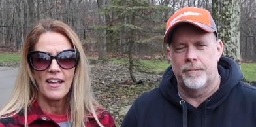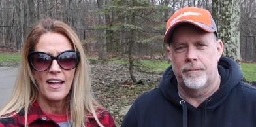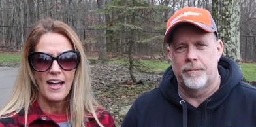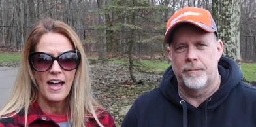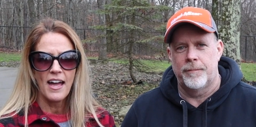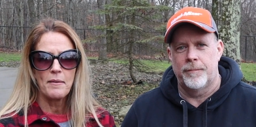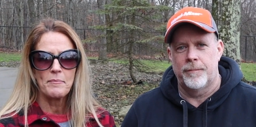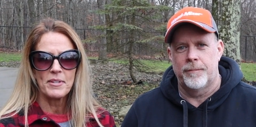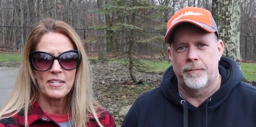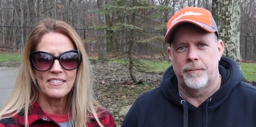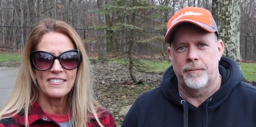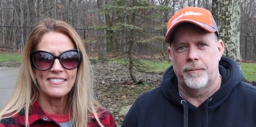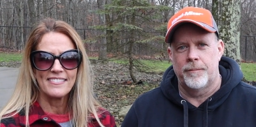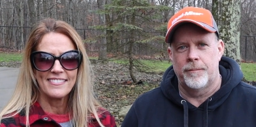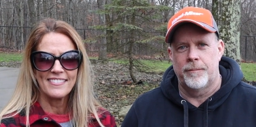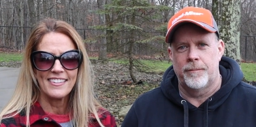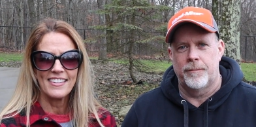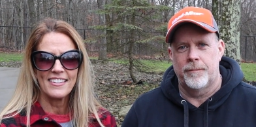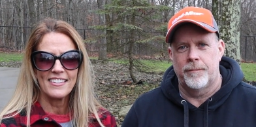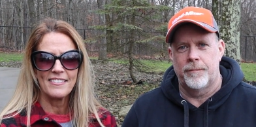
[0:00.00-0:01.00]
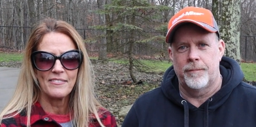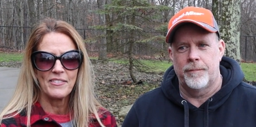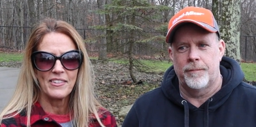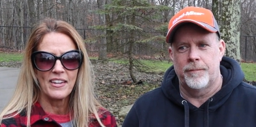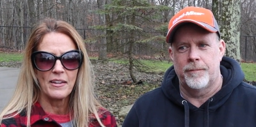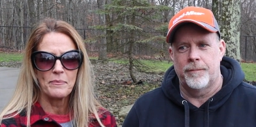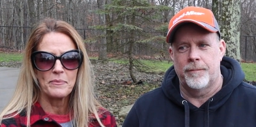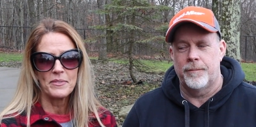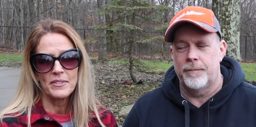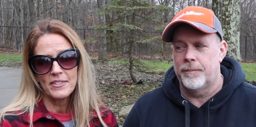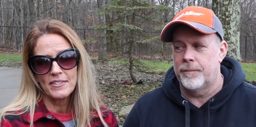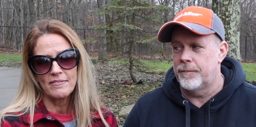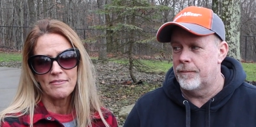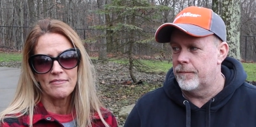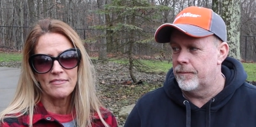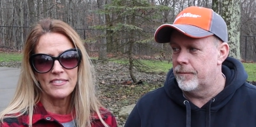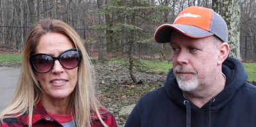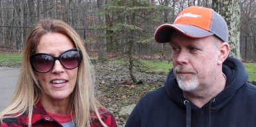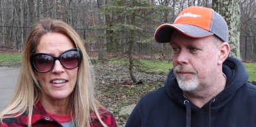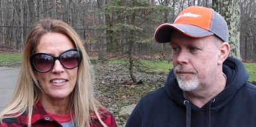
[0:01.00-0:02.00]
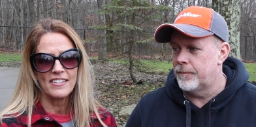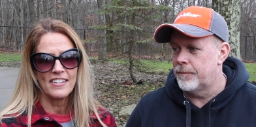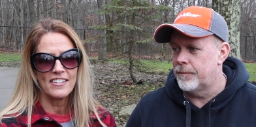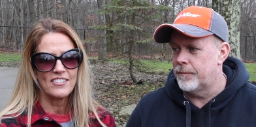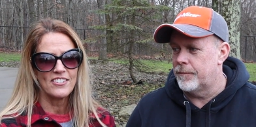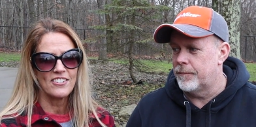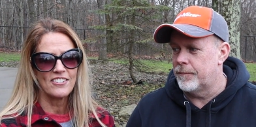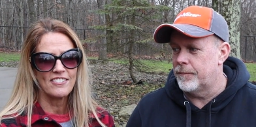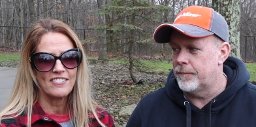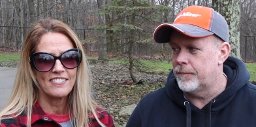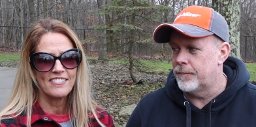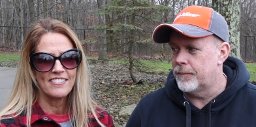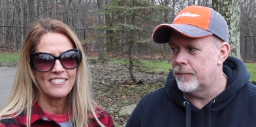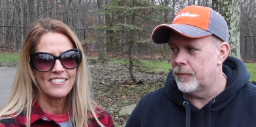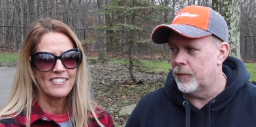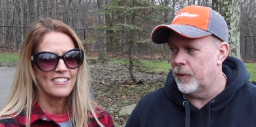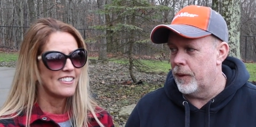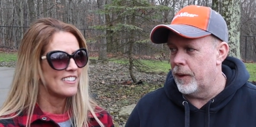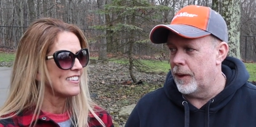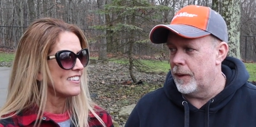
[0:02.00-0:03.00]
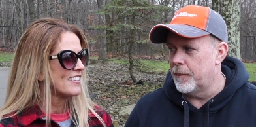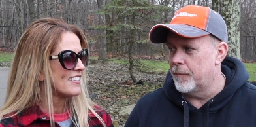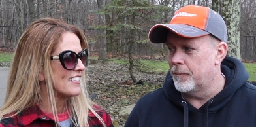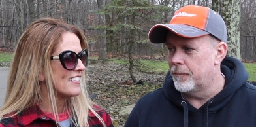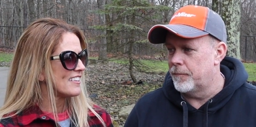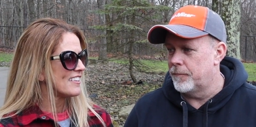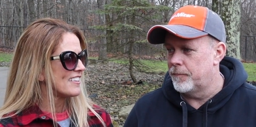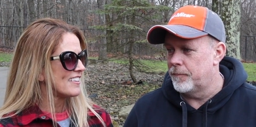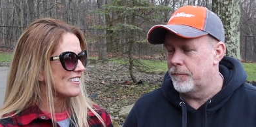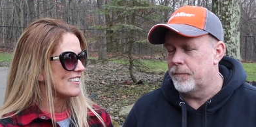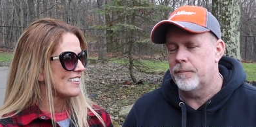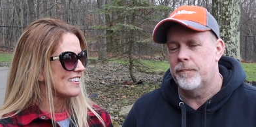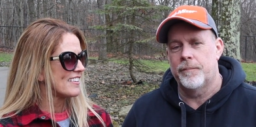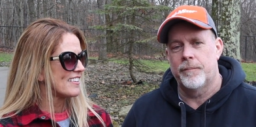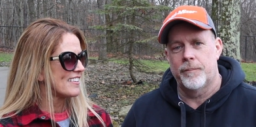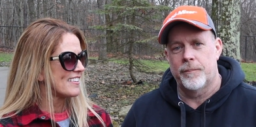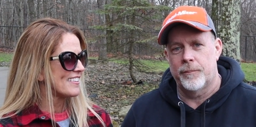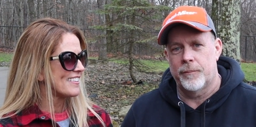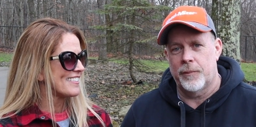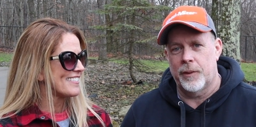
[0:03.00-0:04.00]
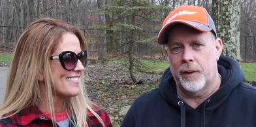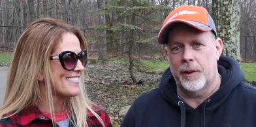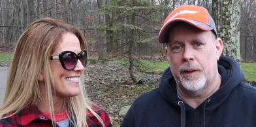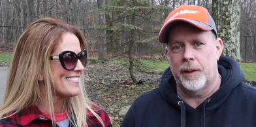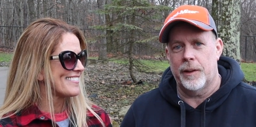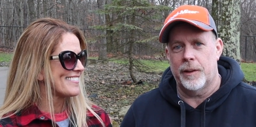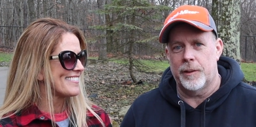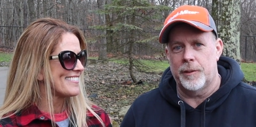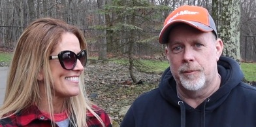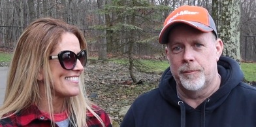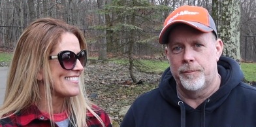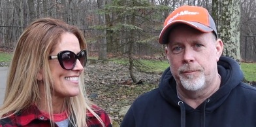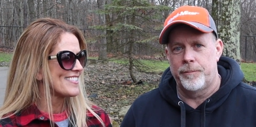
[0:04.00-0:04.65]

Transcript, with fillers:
Speaker 1: a habit, it becomes second nature.
Speaker 2: Right. Very good.